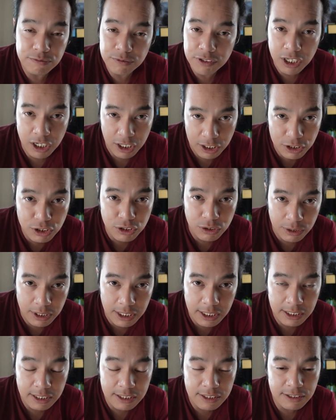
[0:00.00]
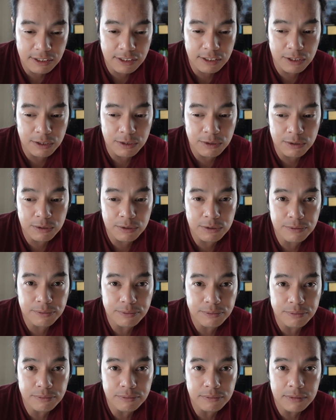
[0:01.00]
the country. So,
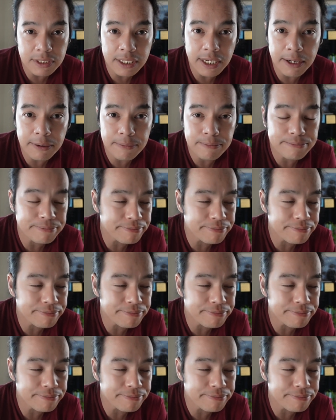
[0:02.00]
yeah.